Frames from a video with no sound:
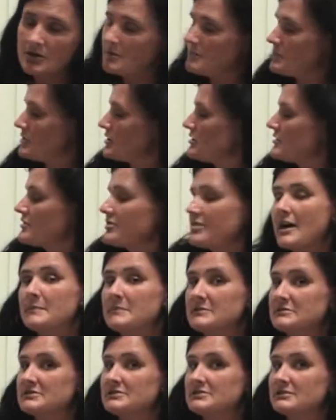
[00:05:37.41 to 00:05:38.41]
but your thumb
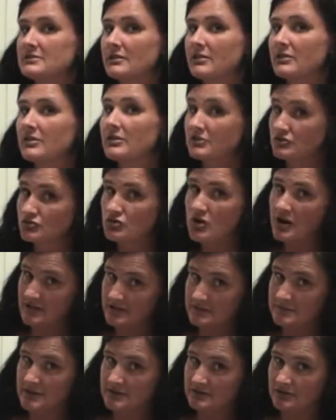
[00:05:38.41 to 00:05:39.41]
is the
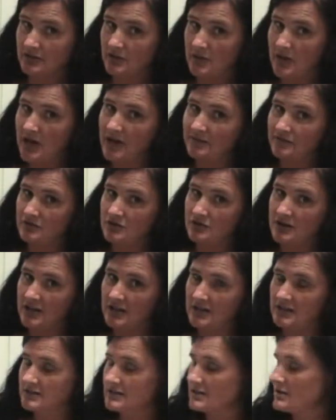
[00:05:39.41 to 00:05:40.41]
strongest muscle you have in your
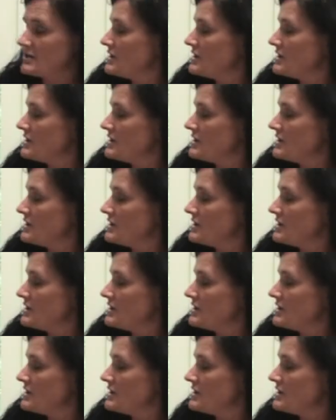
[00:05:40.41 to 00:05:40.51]
hand.